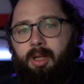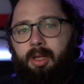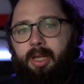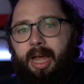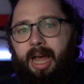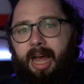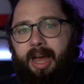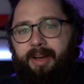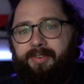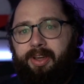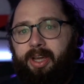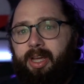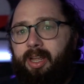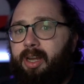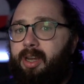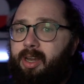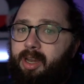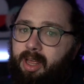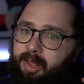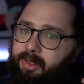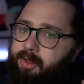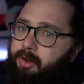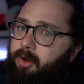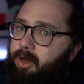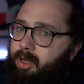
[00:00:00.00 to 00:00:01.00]
having
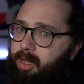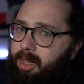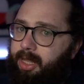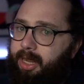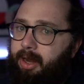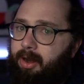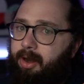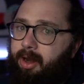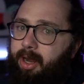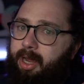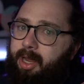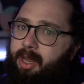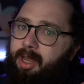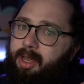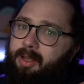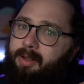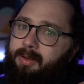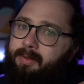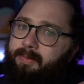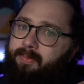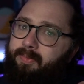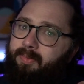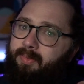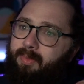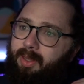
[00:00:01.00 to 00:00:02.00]
another cleric
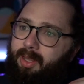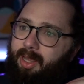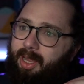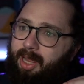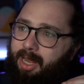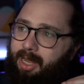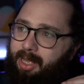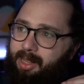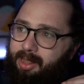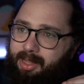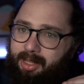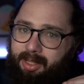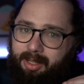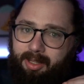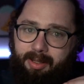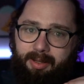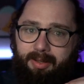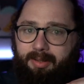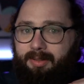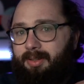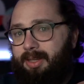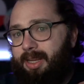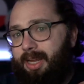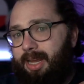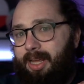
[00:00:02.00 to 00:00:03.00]
in
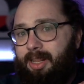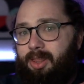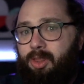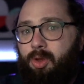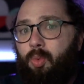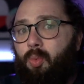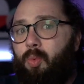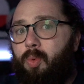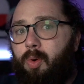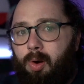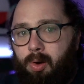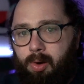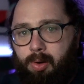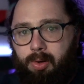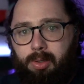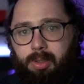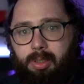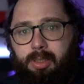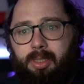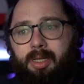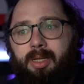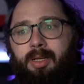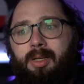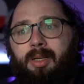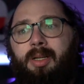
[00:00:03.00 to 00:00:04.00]
the
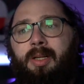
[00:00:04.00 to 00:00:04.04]
world